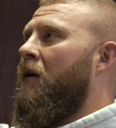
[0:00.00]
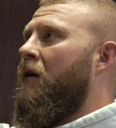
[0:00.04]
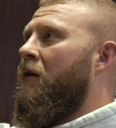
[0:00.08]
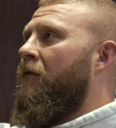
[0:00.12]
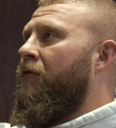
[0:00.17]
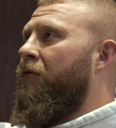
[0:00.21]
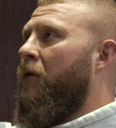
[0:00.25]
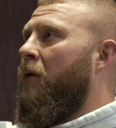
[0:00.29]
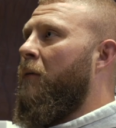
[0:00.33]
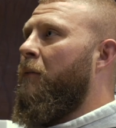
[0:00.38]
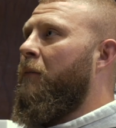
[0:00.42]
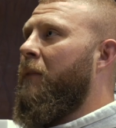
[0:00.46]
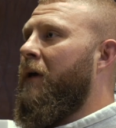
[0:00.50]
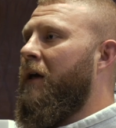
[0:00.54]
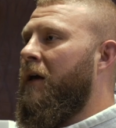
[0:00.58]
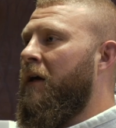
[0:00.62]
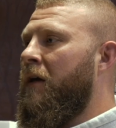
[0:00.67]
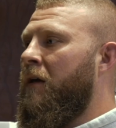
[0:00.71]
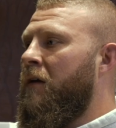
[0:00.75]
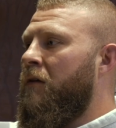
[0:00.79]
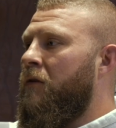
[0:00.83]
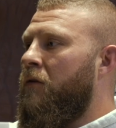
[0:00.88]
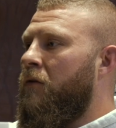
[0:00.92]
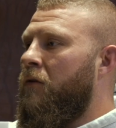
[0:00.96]
For
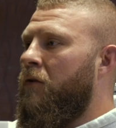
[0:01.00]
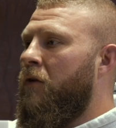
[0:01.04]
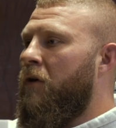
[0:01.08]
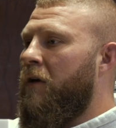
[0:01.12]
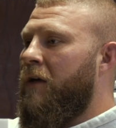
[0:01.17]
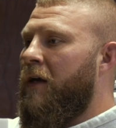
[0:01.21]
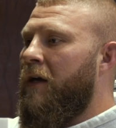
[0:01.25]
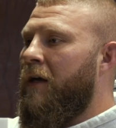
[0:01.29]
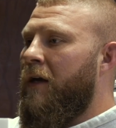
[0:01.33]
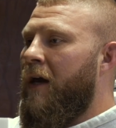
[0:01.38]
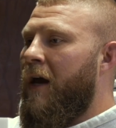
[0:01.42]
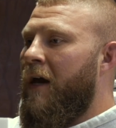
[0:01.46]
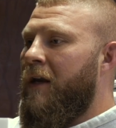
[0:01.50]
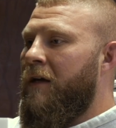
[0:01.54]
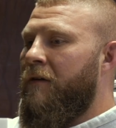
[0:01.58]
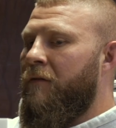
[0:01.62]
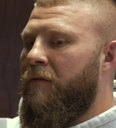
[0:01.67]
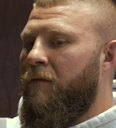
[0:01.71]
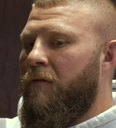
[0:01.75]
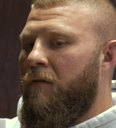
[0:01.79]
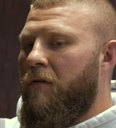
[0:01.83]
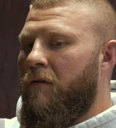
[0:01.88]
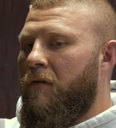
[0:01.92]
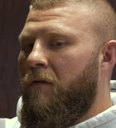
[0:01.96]
me, looking at
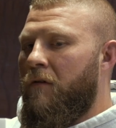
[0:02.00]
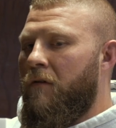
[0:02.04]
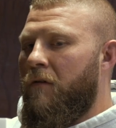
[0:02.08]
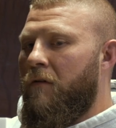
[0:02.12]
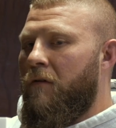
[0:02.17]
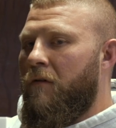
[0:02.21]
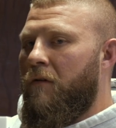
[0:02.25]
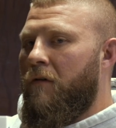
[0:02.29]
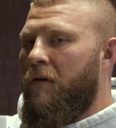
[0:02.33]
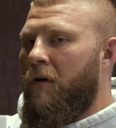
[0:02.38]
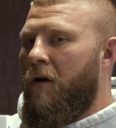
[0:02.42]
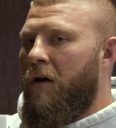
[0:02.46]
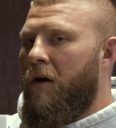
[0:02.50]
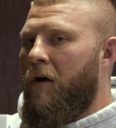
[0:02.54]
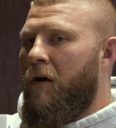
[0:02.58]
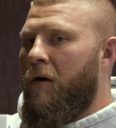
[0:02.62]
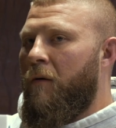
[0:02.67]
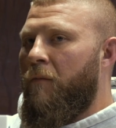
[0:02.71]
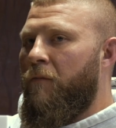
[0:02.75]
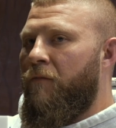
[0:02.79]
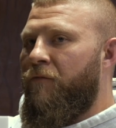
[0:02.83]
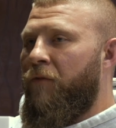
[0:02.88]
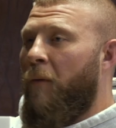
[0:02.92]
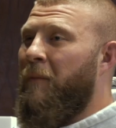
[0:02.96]
it
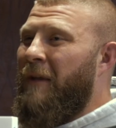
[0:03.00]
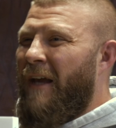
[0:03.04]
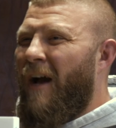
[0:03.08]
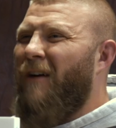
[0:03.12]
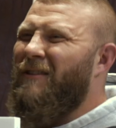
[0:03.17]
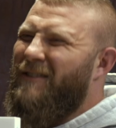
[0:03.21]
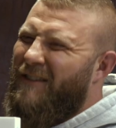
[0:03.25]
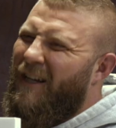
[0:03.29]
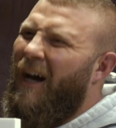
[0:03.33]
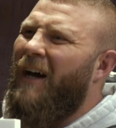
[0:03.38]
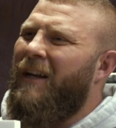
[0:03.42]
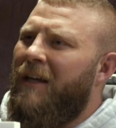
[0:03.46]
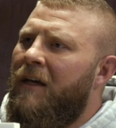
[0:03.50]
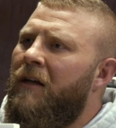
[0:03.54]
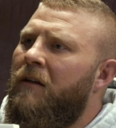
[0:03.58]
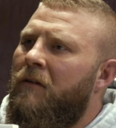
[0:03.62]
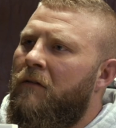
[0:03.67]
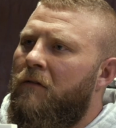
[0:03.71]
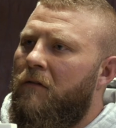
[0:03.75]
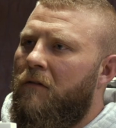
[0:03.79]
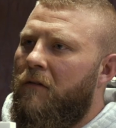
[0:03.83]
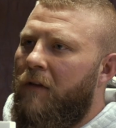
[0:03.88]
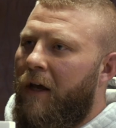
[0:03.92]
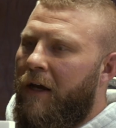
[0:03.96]
um, from the outside
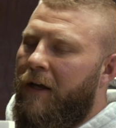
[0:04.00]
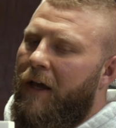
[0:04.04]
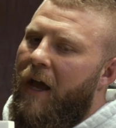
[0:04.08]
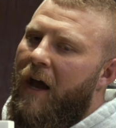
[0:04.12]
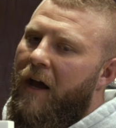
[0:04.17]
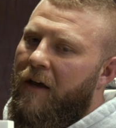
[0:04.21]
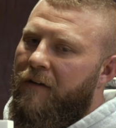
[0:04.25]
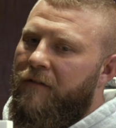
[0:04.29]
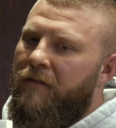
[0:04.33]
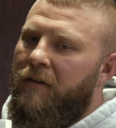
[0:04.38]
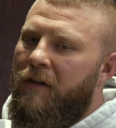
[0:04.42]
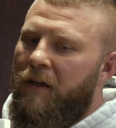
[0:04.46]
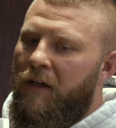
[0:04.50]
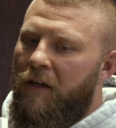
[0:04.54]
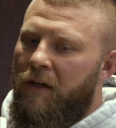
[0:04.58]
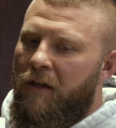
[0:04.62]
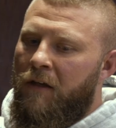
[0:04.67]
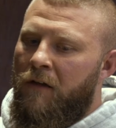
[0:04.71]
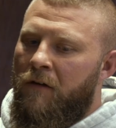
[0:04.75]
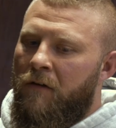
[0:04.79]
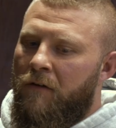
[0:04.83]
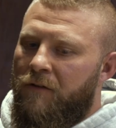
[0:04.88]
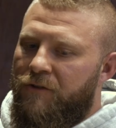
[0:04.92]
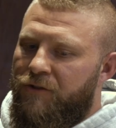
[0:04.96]
in, like as
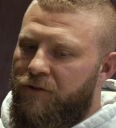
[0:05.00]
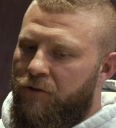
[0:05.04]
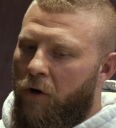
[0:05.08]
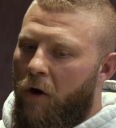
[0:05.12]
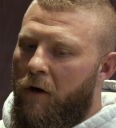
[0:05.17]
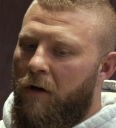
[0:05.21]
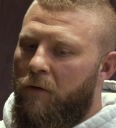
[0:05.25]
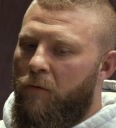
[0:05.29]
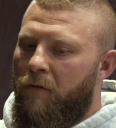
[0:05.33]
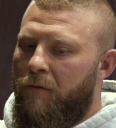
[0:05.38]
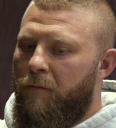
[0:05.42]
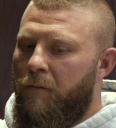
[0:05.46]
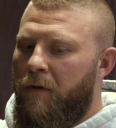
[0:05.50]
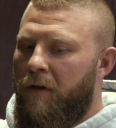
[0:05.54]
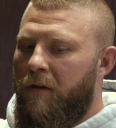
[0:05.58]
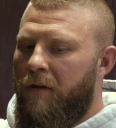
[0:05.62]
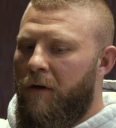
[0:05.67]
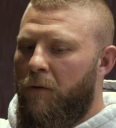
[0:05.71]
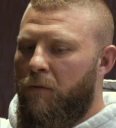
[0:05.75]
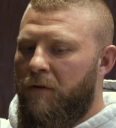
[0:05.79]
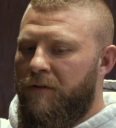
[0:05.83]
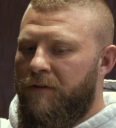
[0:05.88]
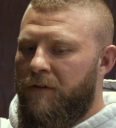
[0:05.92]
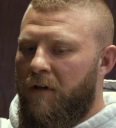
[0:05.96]
he started with me,
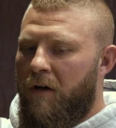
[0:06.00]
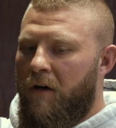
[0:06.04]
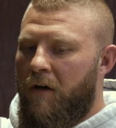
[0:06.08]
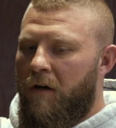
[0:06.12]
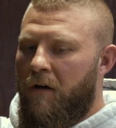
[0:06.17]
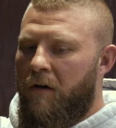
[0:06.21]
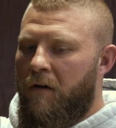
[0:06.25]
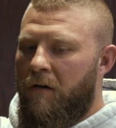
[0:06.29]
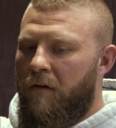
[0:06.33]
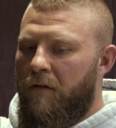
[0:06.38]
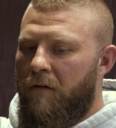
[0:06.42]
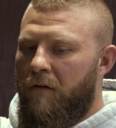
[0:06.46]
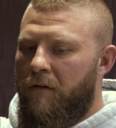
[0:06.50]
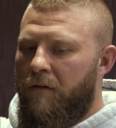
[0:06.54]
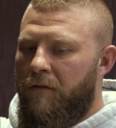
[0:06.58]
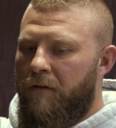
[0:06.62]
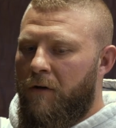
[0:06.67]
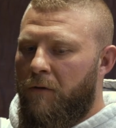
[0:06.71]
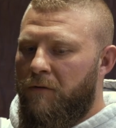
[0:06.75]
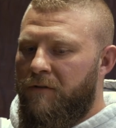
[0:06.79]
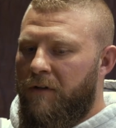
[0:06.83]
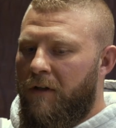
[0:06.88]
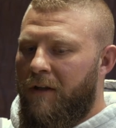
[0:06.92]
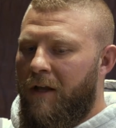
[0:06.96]
there was a
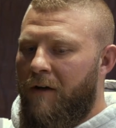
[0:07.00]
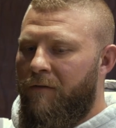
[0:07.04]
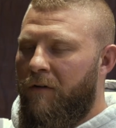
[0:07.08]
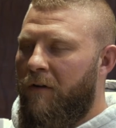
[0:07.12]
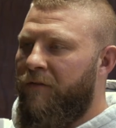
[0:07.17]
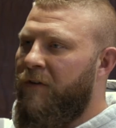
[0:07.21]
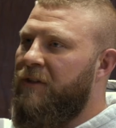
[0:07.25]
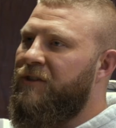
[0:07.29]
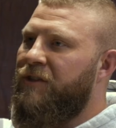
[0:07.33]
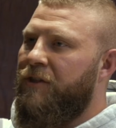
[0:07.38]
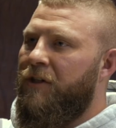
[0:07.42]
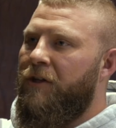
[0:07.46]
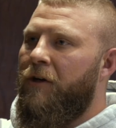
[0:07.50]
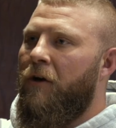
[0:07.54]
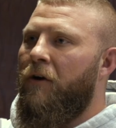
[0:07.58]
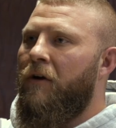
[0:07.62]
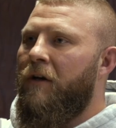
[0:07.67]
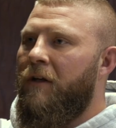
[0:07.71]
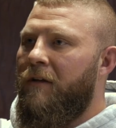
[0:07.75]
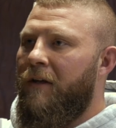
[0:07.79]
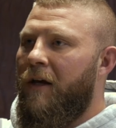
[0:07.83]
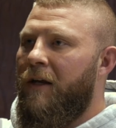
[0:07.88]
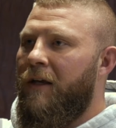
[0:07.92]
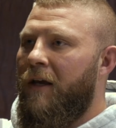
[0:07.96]
there was a level of
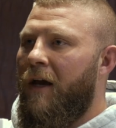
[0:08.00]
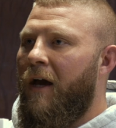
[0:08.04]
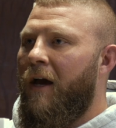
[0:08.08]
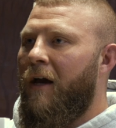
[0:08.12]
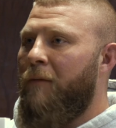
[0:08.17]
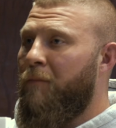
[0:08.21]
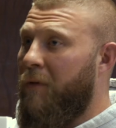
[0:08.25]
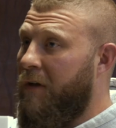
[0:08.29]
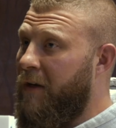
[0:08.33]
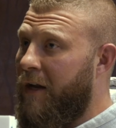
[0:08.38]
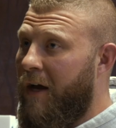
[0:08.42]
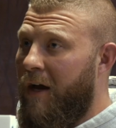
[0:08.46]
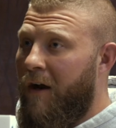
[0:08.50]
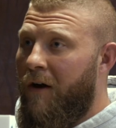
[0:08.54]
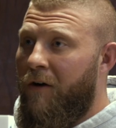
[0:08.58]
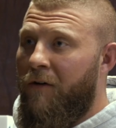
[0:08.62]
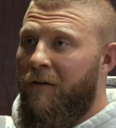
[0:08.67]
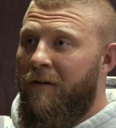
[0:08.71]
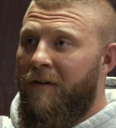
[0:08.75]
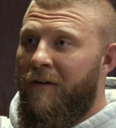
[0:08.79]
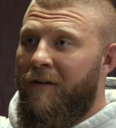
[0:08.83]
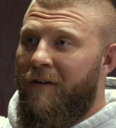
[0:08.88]
insecurity that he had, but now